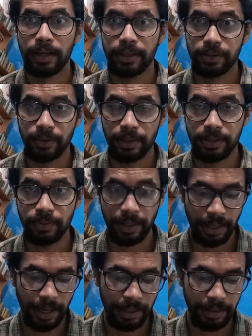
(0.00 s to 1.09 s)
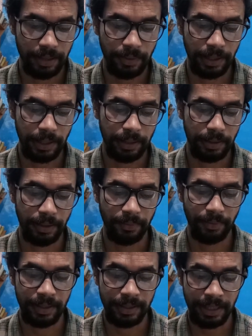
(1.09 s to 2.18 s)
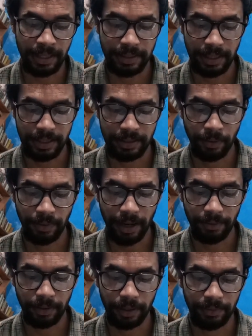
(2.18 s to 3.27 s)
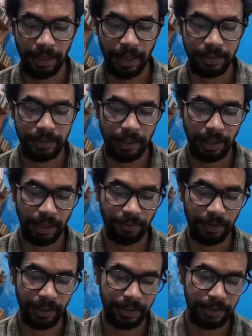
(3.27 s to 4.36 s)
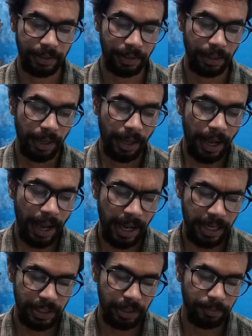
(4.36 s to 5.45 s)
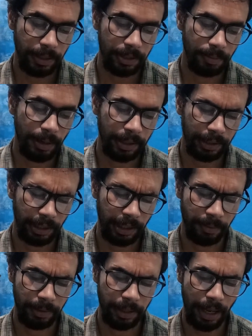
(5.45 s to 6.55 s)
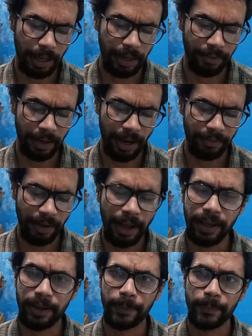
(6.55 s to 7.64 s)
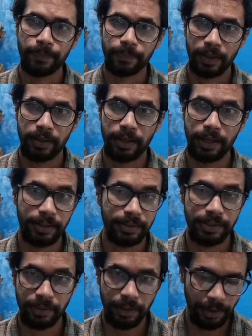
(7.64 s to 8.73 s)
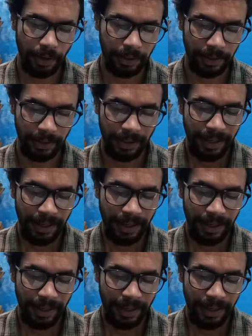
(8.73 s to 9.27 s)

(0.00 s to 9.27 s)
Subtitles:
So it's very hard. That's why when he says you will have to give the anesthetic if he needs it, she repeated blankly, but never have I. She's not a doctor.